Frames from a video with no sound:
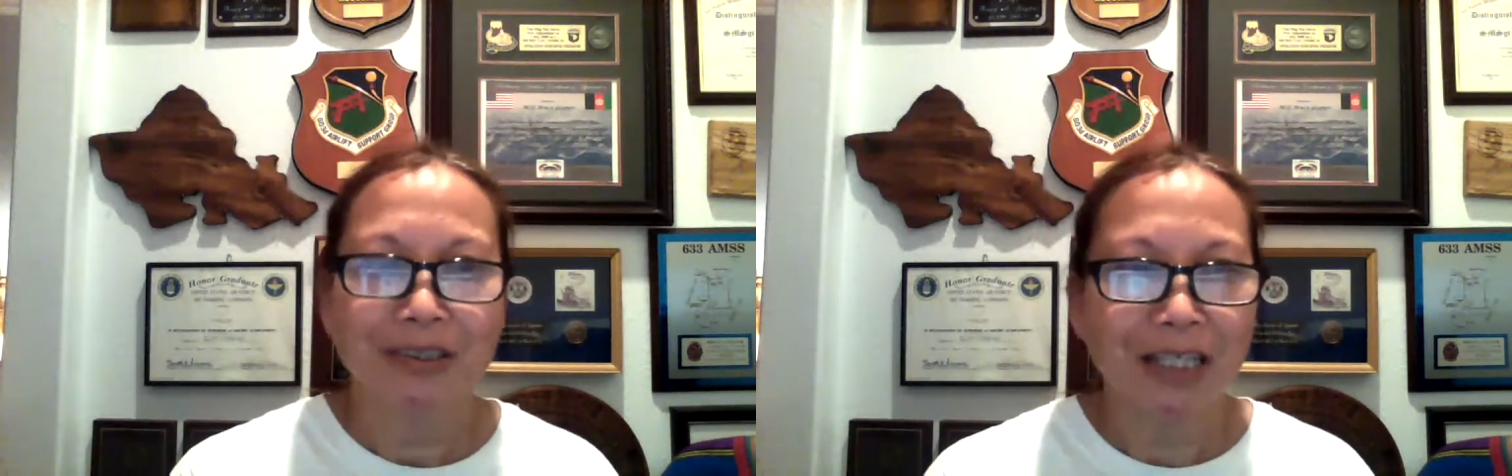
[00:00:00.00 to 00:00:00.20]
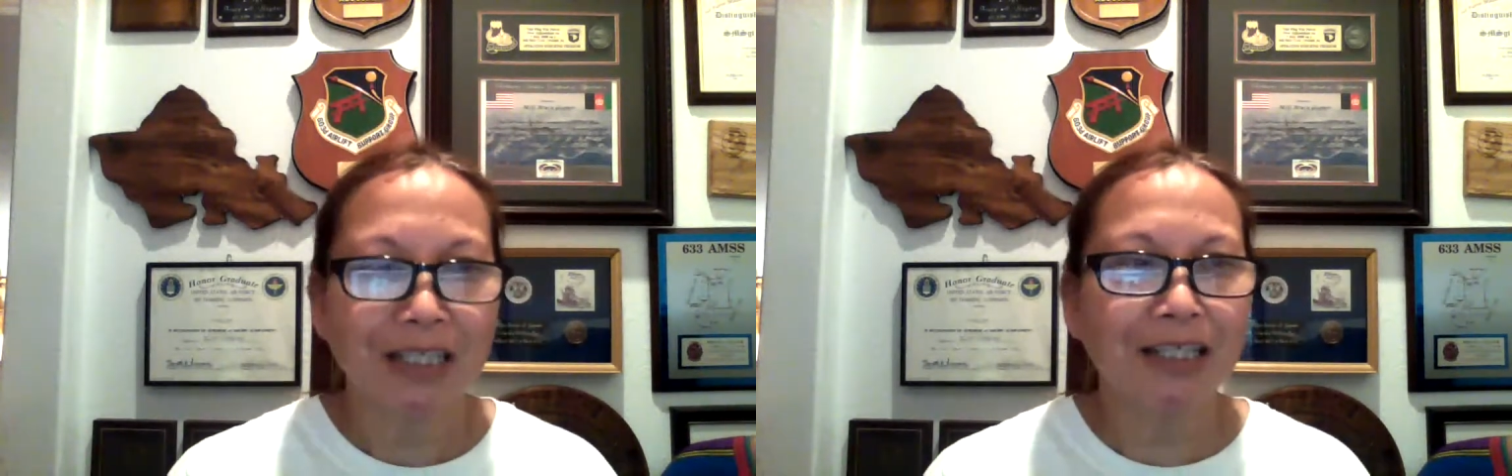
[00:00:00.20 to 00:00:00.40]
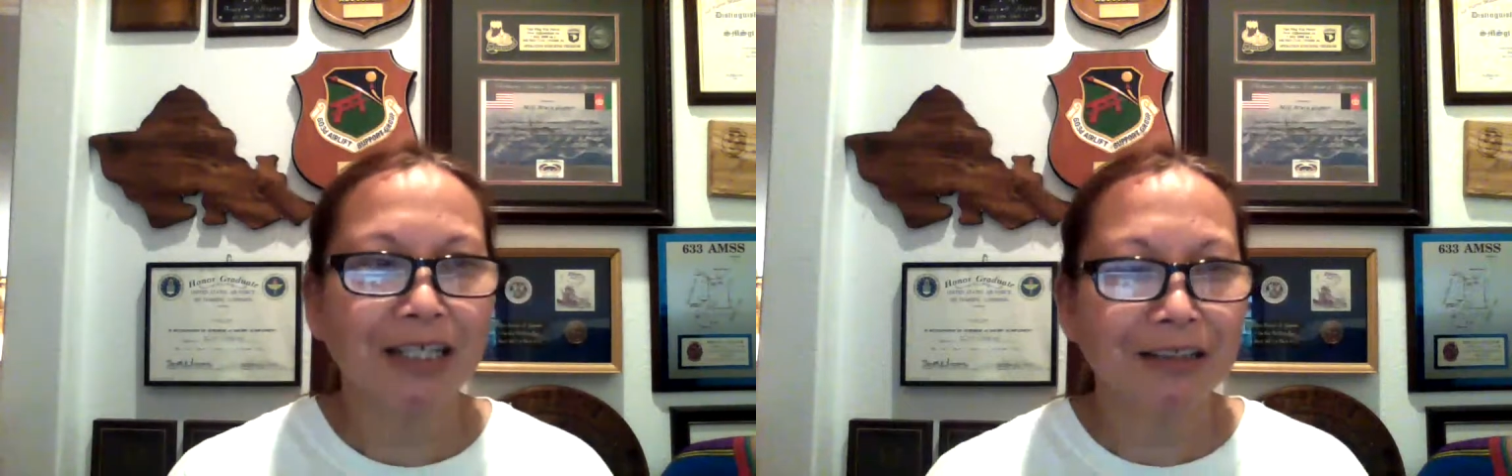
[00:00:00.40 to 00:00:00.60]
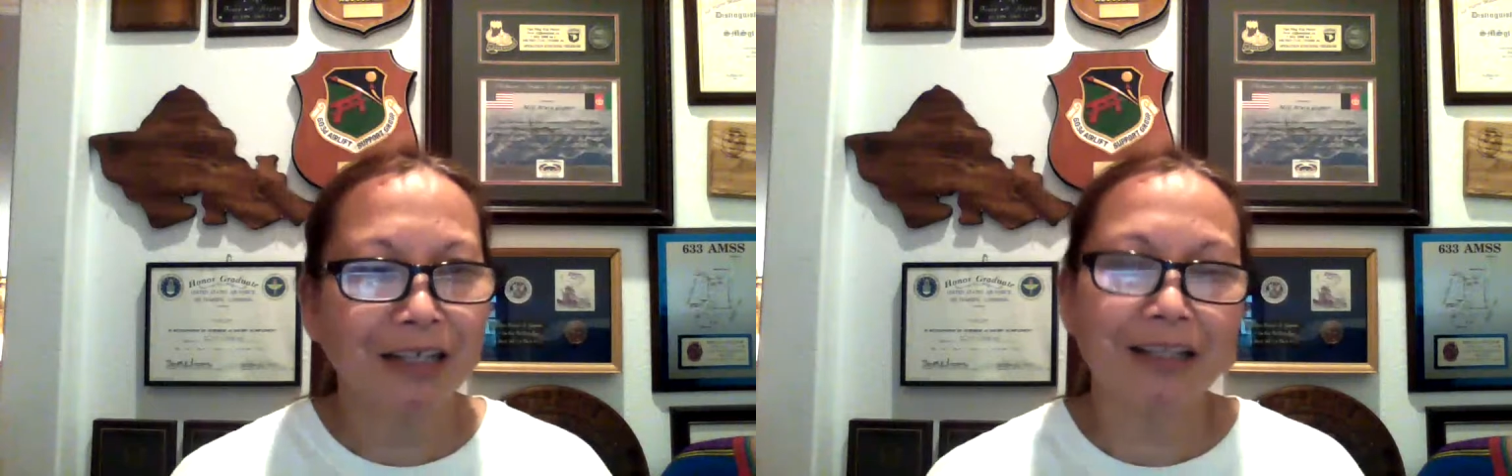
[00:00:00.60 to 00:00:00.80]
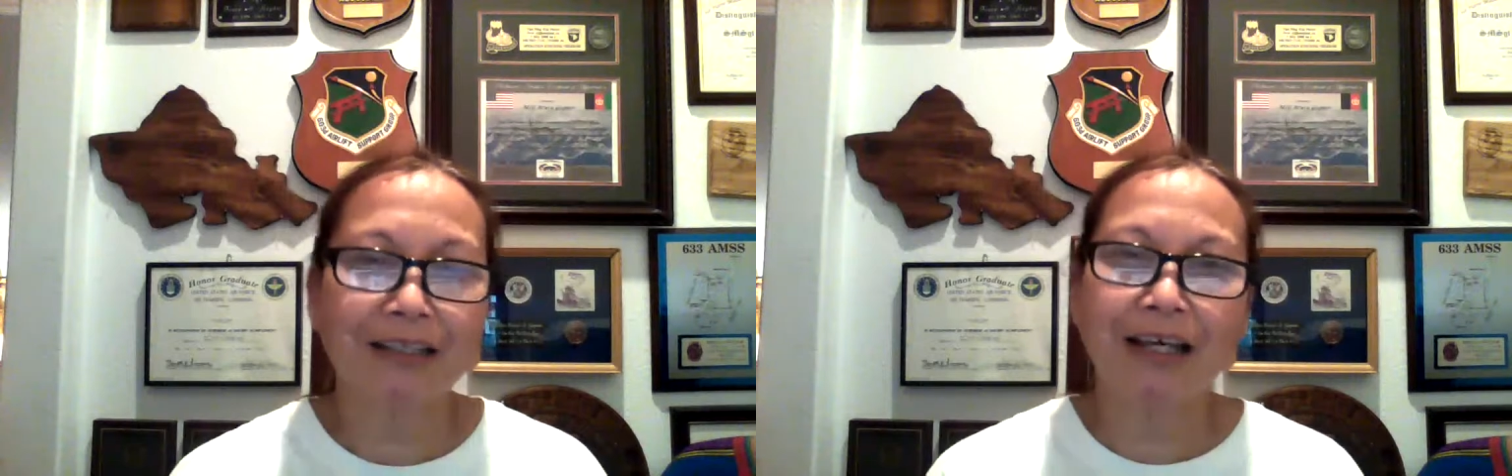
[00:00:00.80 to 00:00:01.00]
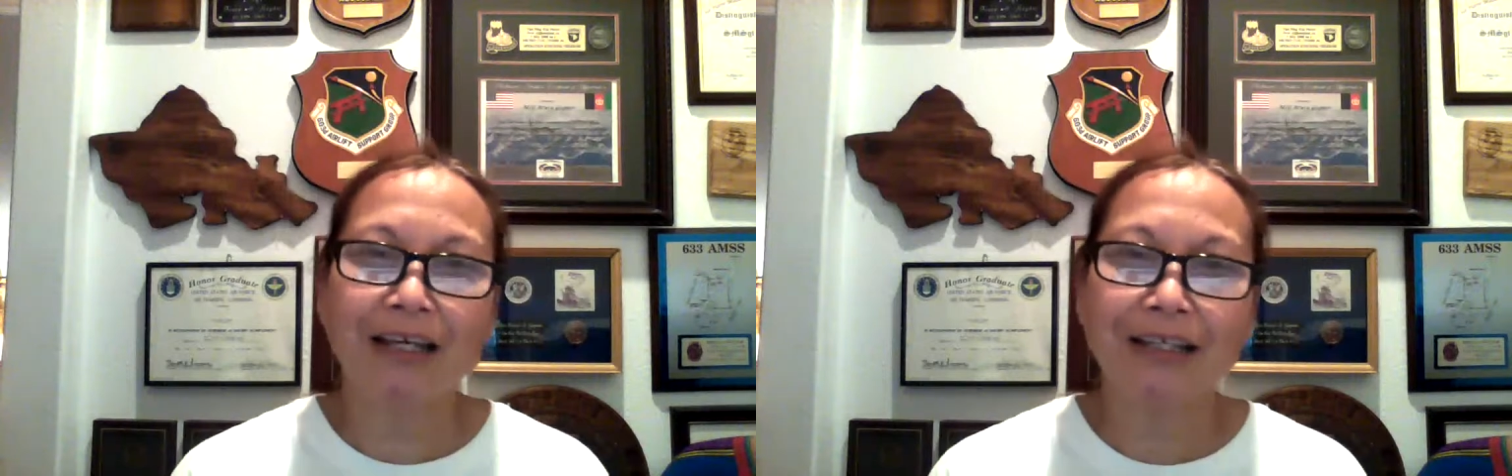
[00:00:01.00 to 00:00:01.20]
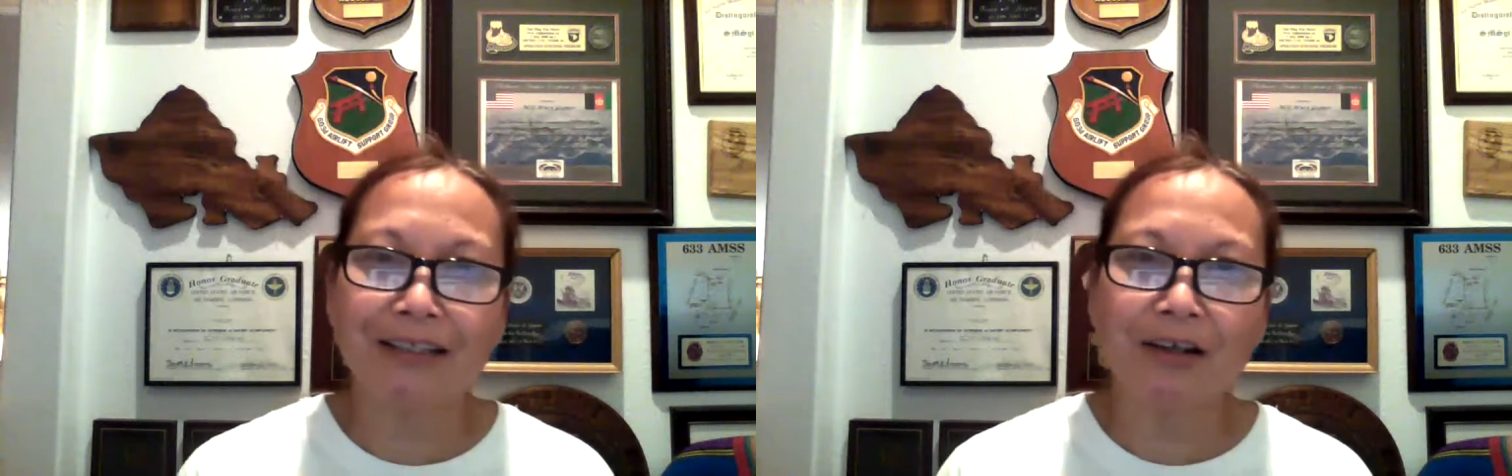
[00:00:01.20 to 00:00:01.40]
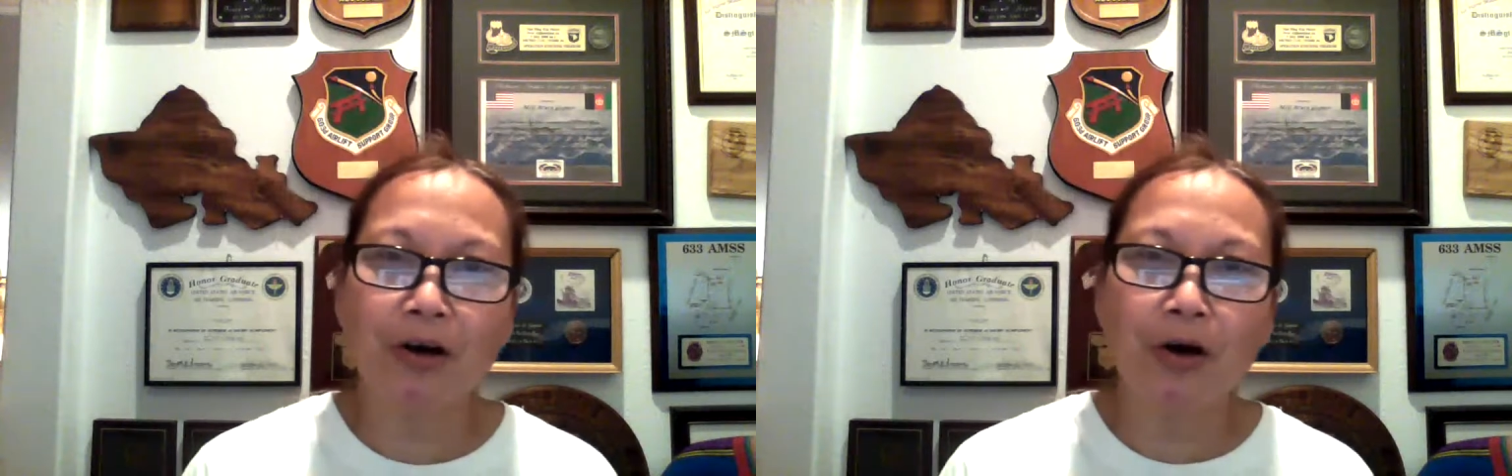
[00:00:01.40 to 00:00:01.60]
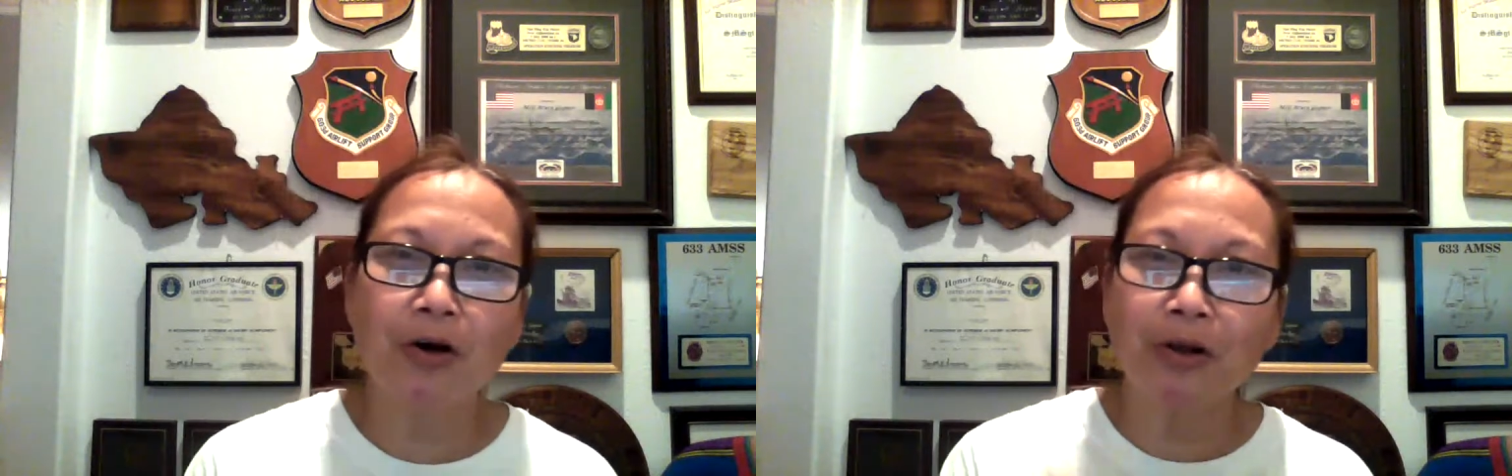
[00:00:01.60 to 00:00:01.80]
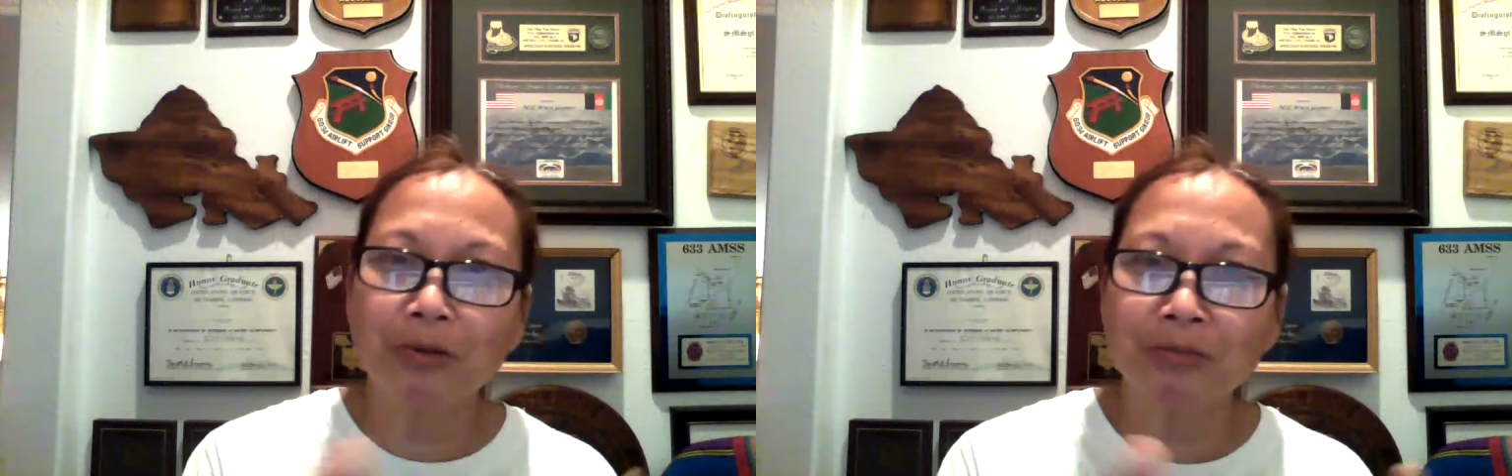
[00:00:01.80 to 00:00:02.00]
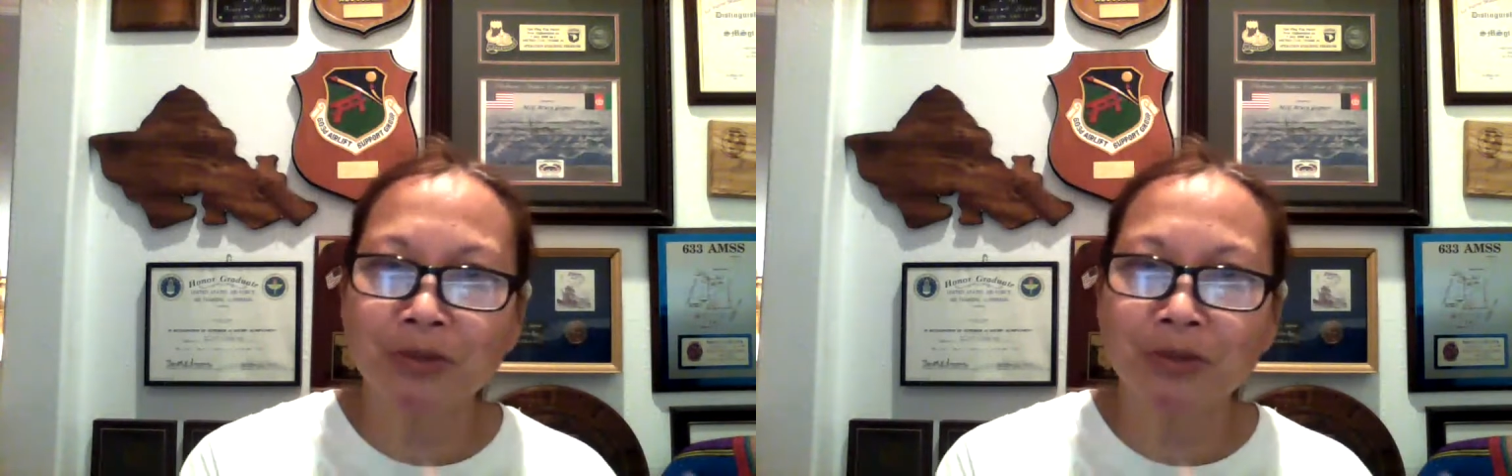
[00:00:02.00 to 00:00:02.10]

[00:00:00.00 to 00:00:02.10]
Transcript: And then at night they go home